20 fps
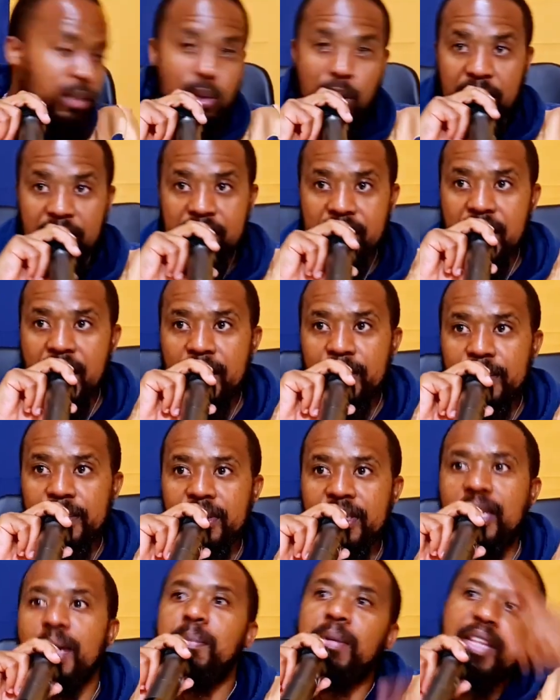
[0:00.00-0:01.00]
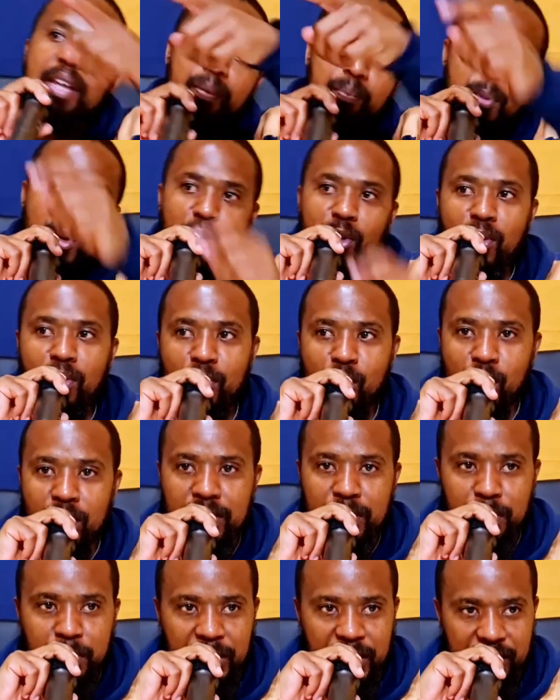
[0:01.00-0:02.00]
You understand? Give me that bottle of
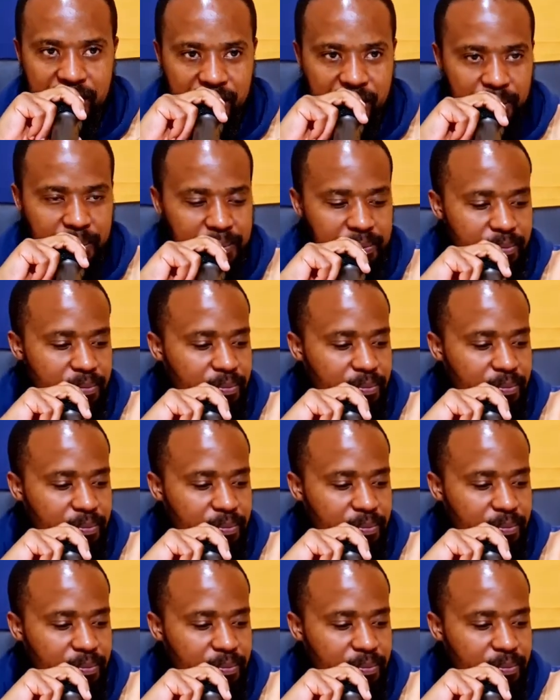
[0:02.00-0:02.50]
water, please.